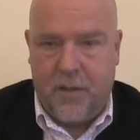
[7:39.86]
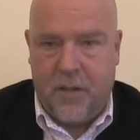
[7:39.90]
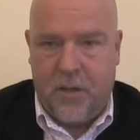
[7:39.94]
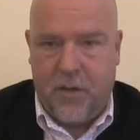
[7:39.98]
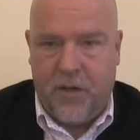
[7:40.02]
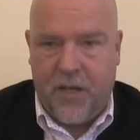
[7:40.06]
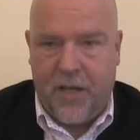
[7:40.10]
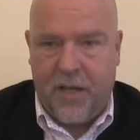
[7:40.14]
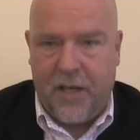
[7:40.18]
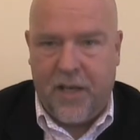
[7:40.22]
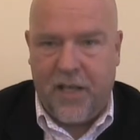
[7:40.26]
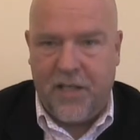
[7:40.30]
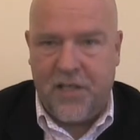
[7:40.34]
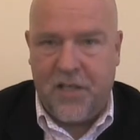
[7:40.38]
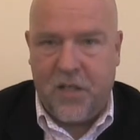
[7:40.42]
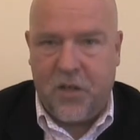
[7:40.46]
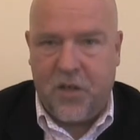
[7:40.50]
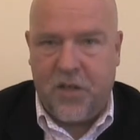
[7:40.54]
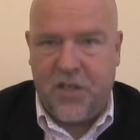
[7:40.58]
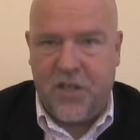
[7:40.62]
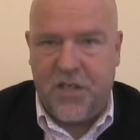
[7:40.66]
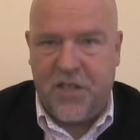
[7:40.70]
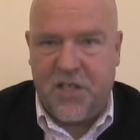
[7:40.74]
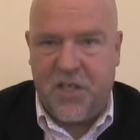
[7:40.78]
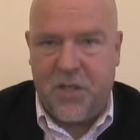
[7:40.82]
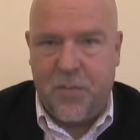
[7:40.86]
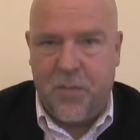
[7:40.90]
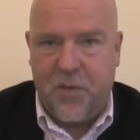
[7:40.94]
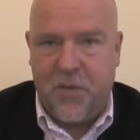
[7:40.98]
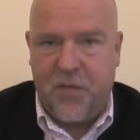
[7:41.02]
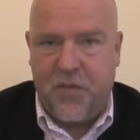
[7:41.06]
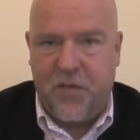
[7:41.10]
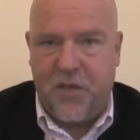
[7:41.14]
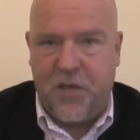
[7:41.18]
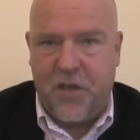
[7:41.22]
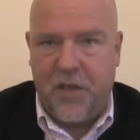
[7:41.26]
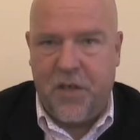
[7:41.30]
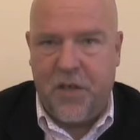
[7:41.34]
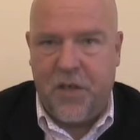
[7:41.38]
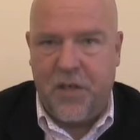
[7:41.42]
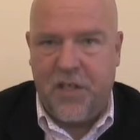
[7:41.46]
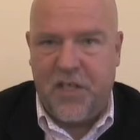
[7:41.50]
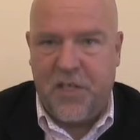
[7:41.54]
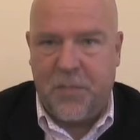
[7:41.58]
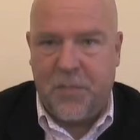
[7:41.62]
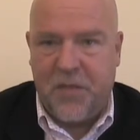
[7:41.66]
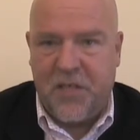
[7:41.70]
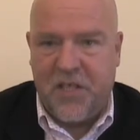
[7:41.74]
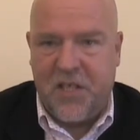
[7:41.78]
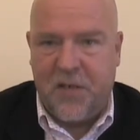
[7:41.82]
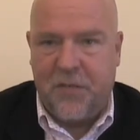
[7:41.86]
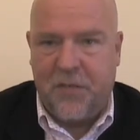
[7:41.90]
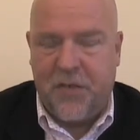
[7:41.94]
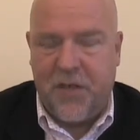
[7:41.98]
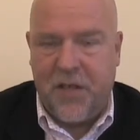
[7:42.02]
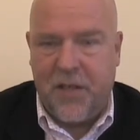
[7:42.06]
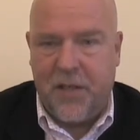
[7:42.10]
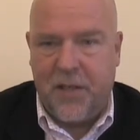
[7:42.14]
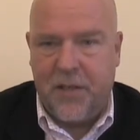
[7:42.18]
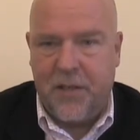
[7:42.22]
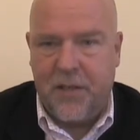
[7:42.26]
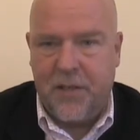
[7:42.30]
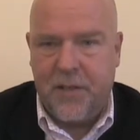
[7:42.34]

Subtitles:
Okay, let's look at some of the specific